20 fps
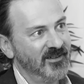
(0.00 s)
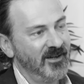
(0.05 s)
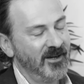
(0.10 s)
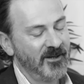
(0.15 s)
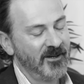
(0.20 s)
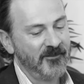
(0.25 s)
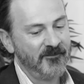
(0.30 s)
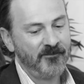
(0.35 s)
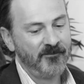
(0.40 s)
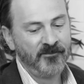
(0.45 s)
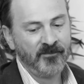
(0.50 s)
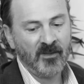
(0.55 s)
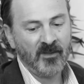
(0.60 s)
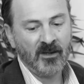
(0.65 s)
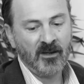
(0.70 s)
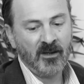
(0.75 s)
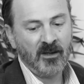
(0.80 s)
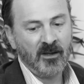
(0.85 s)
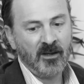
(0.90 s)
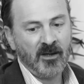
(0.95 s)
Um,
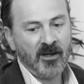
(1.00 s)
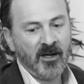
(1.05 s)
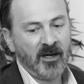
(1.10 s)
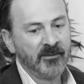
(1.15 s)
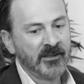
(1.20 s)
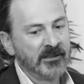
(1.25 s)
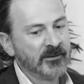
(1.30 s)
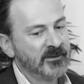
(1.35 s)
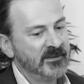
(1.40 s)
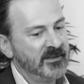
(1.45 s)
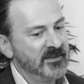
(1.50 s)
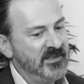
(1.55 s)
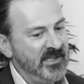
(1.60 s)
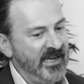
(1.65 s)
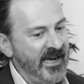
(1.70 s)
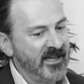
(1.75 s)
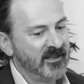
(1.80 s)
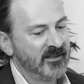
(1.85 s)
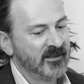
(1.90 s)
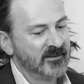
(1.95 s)
I mean, look, the
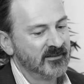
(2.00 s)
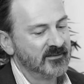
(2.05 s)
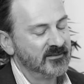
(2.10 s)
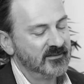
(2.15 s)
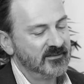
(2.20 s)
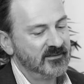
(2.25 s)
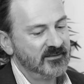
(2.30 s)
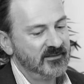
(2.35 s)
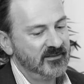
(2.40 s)
talent